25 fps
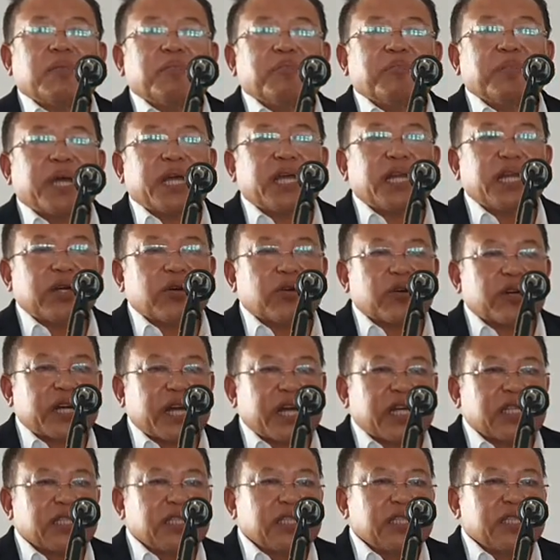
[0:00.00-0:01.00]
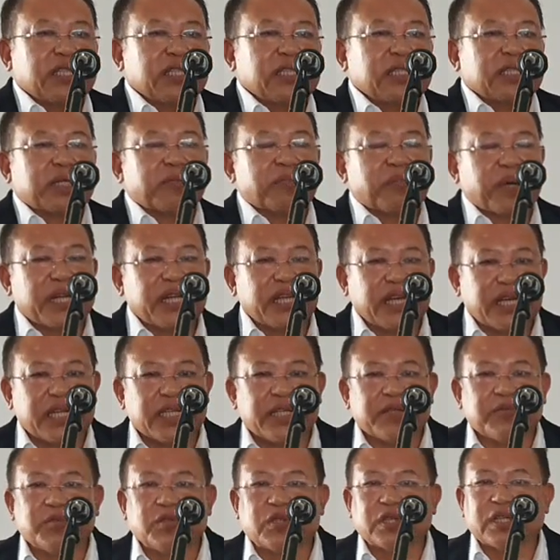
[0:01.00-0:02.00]
Many organizations and many
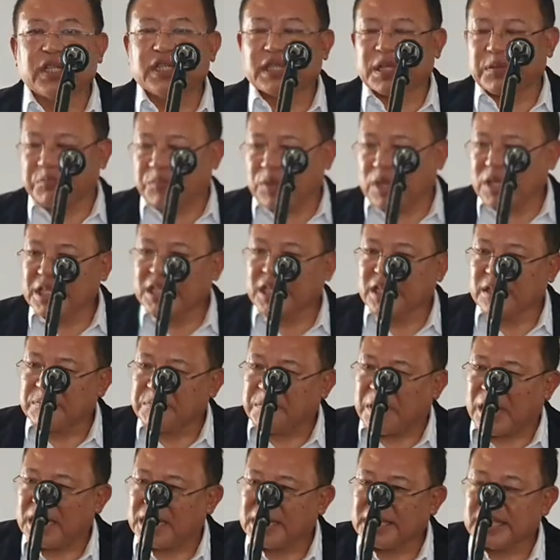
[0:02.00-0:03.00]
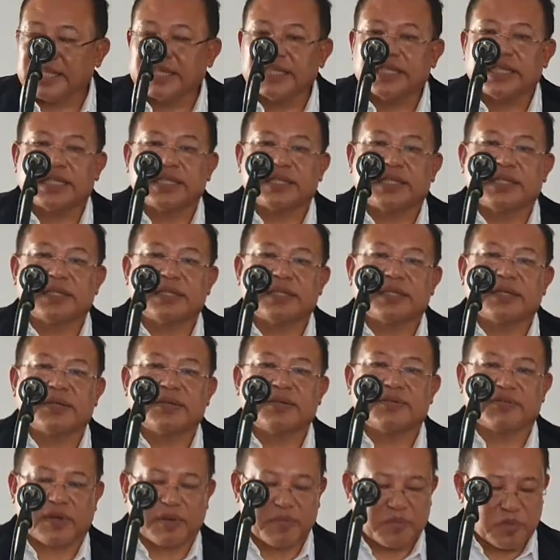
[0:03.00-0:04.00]
individuals and political parties
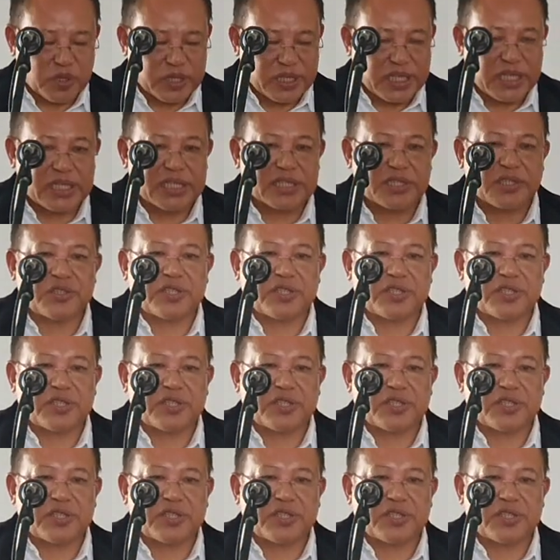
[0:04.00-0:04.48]
from within the